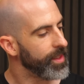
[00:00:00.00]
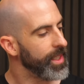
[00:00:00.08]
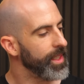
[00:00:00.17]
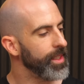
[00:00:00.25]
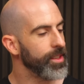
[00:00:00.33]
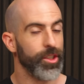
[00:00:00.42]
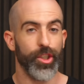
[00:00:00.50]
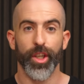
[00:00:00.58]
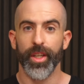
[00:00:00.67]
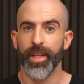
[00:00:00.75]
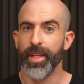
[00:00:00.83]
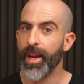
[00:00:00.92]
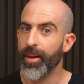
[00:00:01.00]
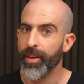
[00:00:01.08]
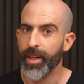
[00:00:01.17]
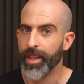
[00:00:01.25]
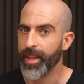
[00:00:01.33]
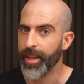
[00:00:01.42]
these
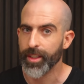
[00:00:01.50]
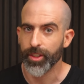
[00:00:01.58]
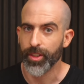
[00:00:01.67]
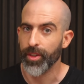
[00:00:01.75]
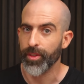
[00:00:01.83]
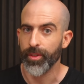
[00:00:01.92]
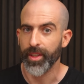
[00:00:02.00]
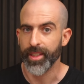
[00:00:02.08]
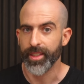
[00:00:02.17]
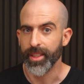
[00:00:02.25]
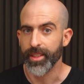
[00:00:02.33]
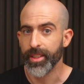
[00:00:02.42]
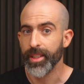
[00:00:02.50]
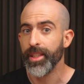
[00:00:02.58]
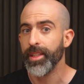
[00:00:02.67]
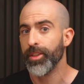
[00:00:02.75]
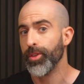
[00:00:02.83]
generic external SSDs